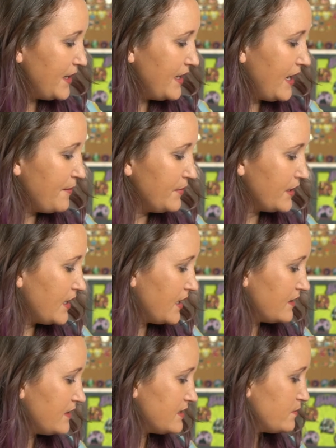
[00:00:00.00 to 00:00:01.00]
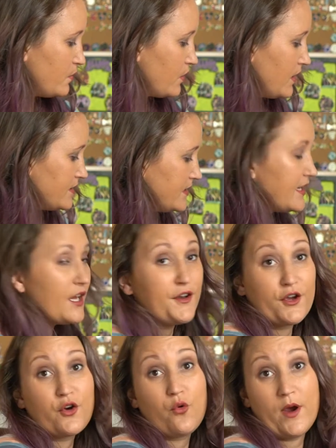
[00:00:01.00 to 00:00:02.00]
but I'm looking at this more as like an
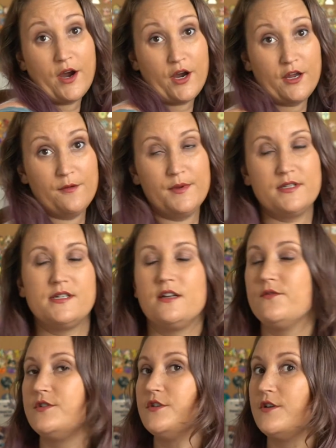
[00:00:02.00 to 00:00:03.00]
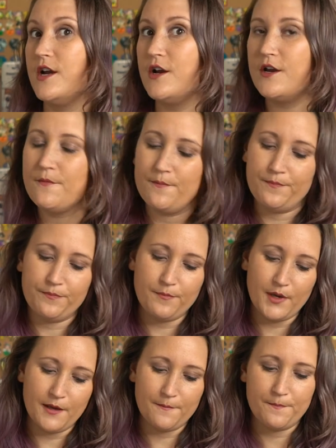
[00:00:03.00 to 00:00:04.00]
aquarium instead of a terrarium.
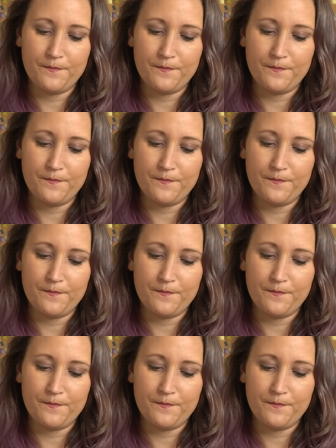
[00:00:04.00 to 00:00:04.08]
But